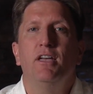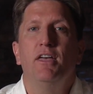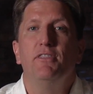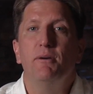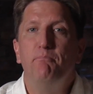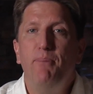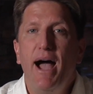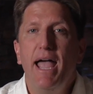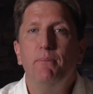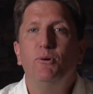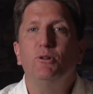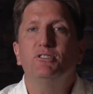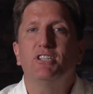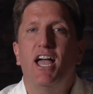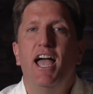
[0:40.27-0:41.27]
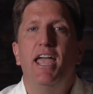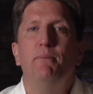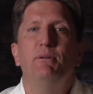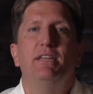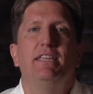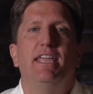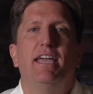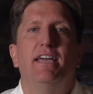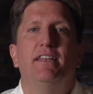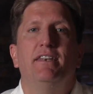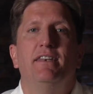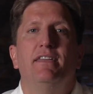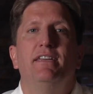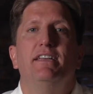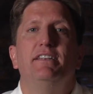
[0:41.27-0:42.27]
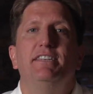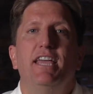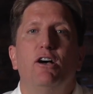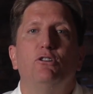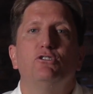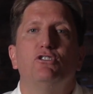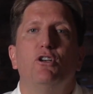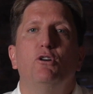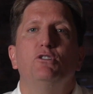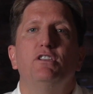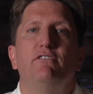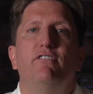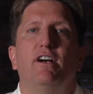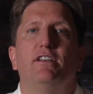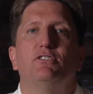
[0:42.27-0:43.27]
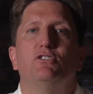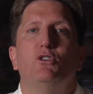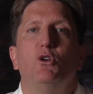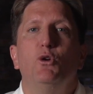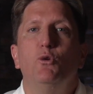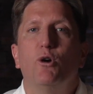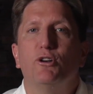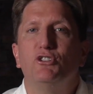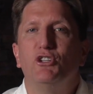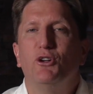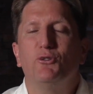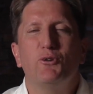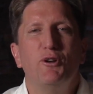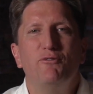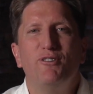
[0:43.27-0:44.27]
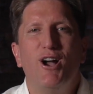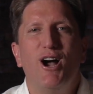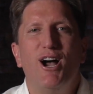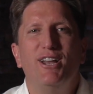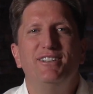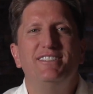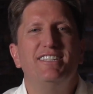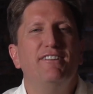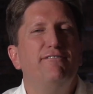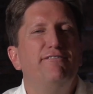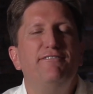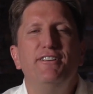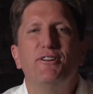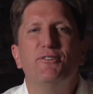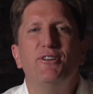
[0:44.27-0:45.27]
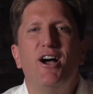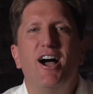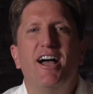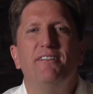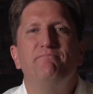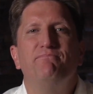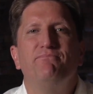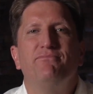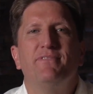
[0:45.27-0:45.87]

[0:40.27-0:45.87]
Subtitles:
The Bible, time and again, tells those of us who are children of God to fear not.